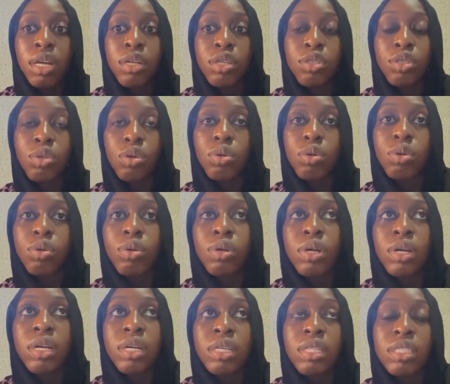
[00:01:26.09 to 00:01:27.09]
So
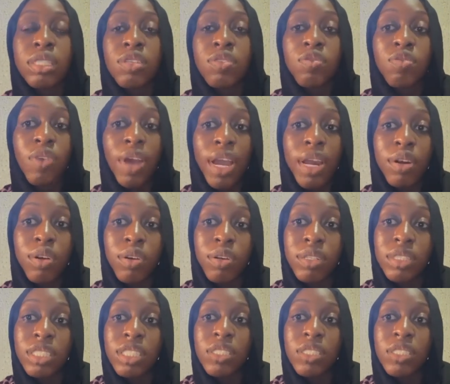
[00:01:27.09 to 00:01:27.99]
the virus